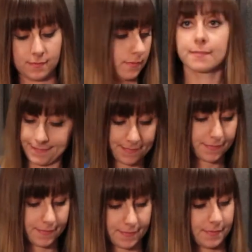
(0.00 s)

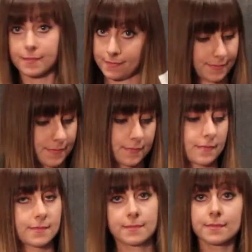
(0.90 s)
Carefully place a
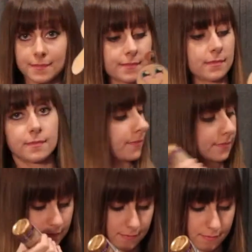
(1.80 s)
little bit of glue
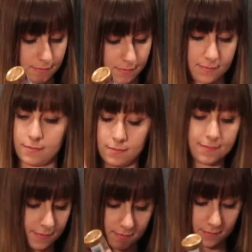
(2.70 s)
on the front
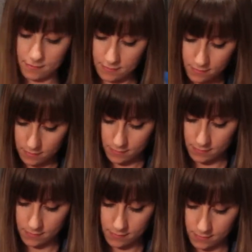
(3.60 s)
of baby
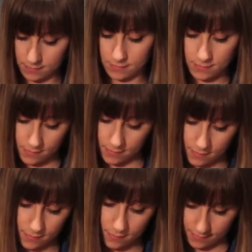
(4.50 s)
Moses,
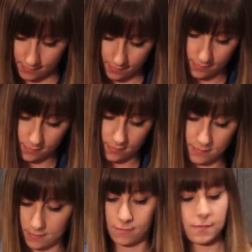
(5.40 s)
because we're going to
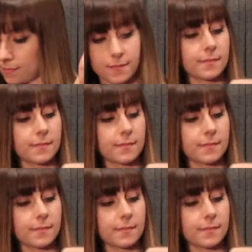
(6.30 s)
be sticking